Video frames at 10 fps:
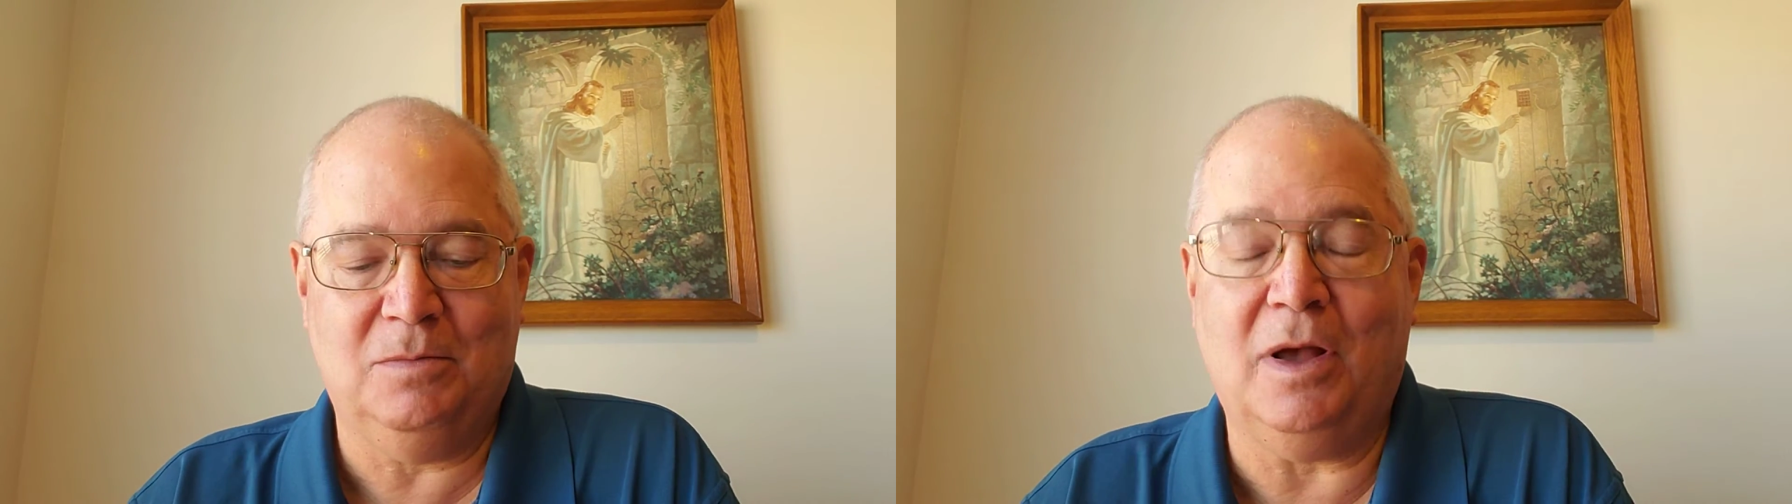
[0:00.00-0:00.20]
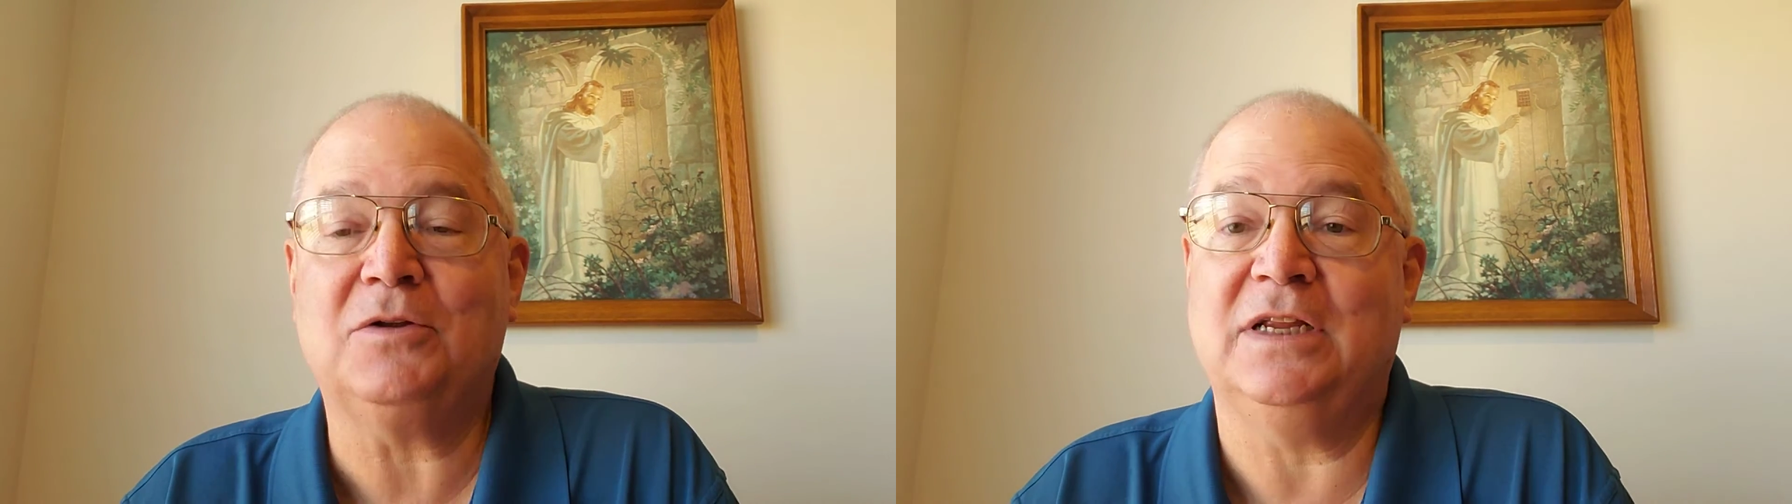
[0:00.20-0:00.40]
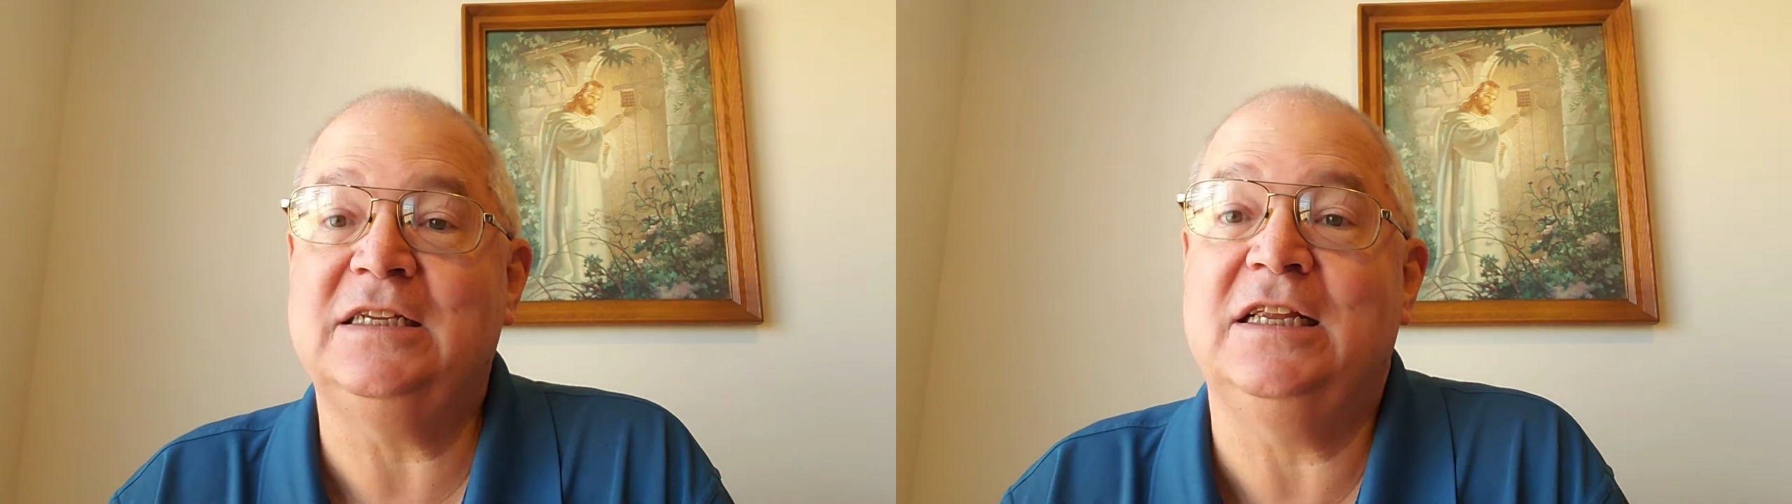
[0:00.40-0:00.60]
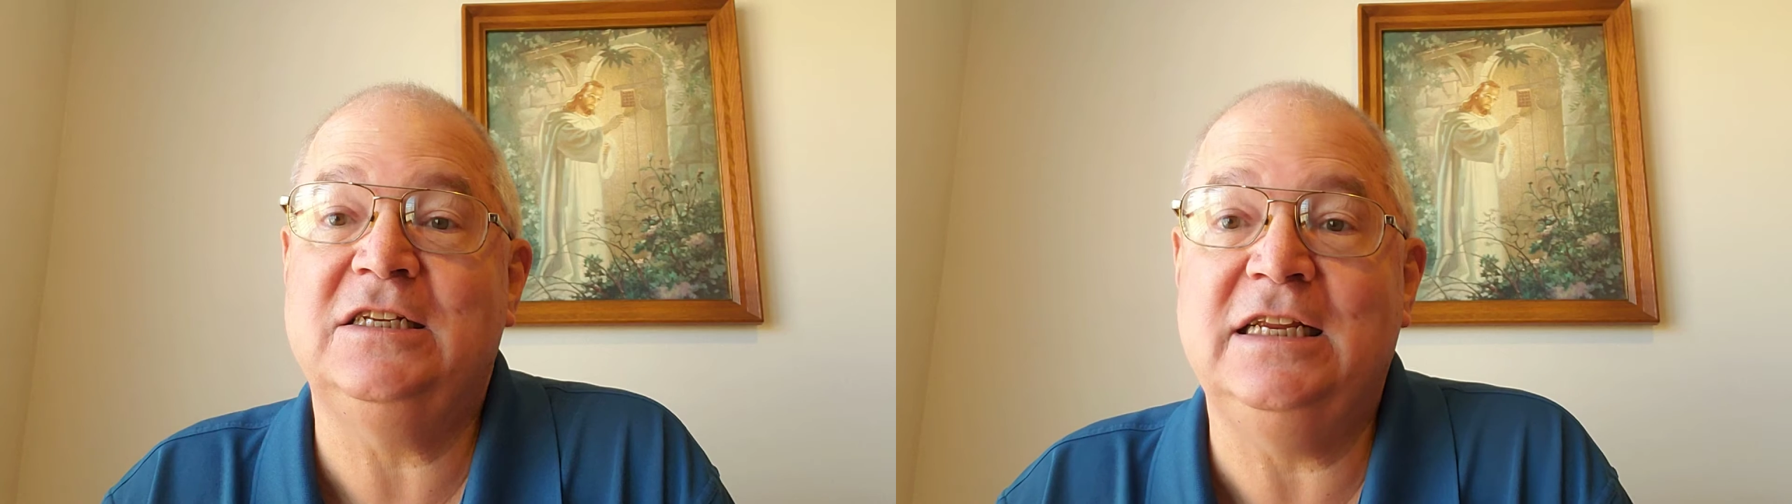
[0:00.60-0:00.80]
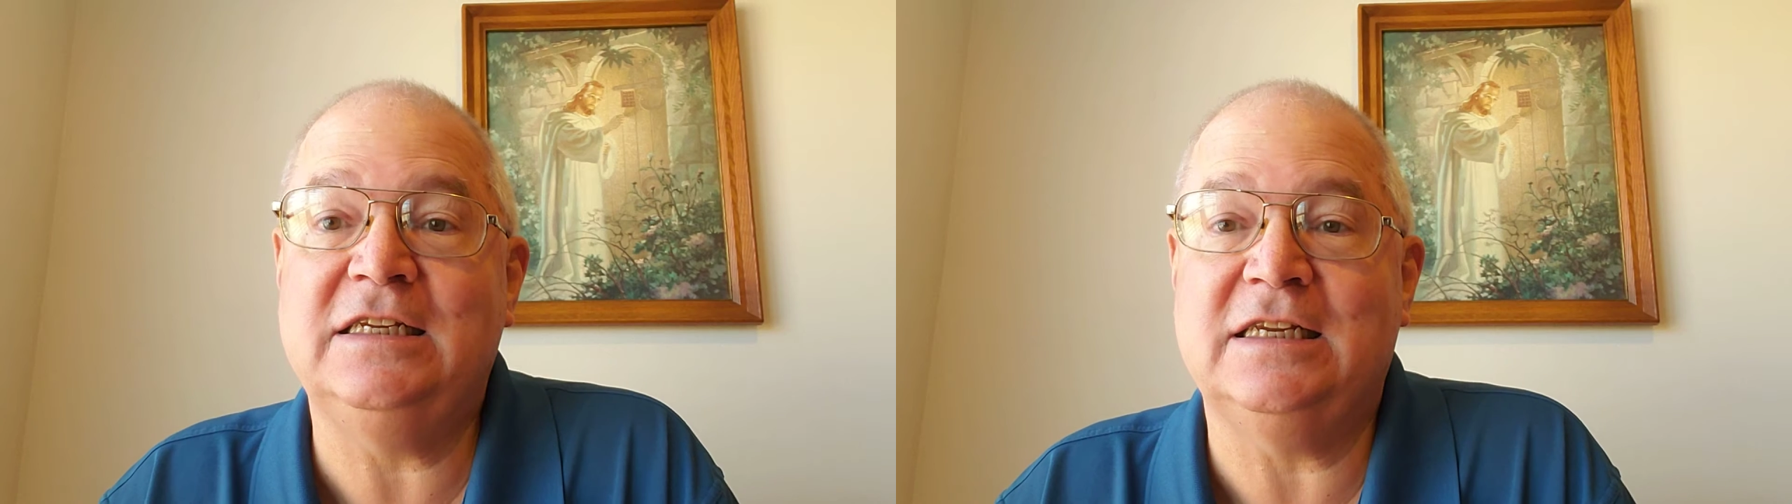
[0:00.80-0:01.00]
Paul says, as
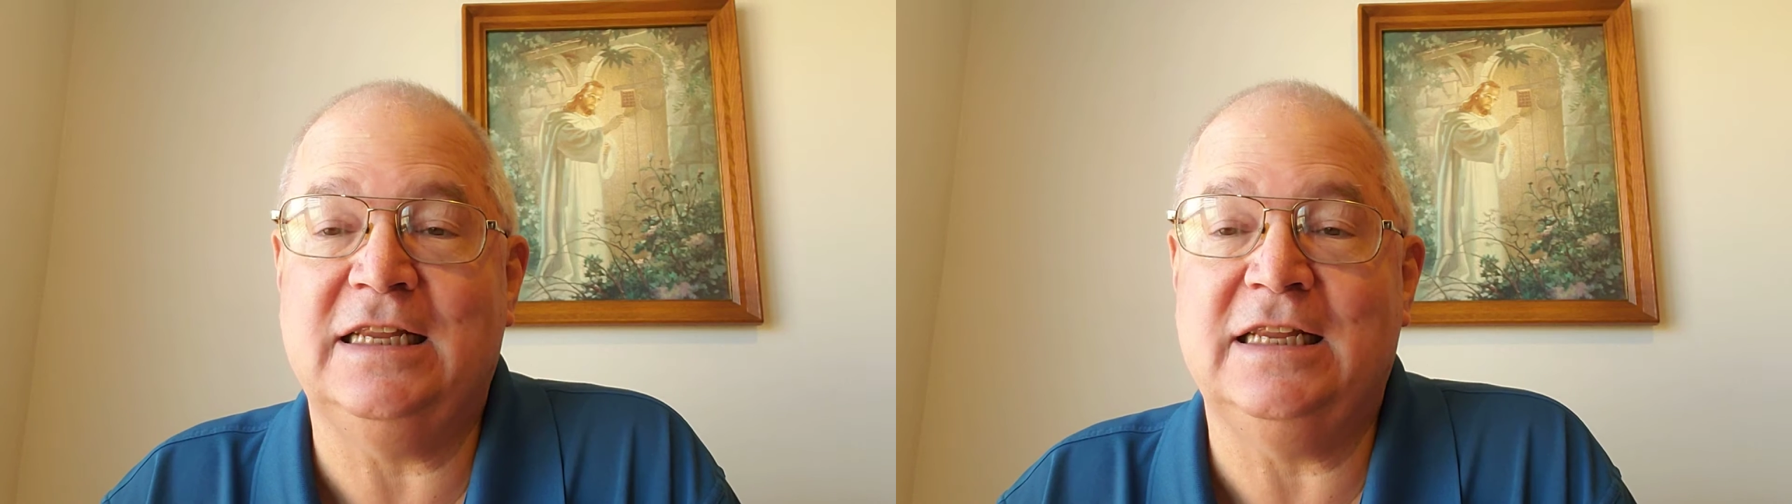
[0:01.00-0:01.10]
Jesus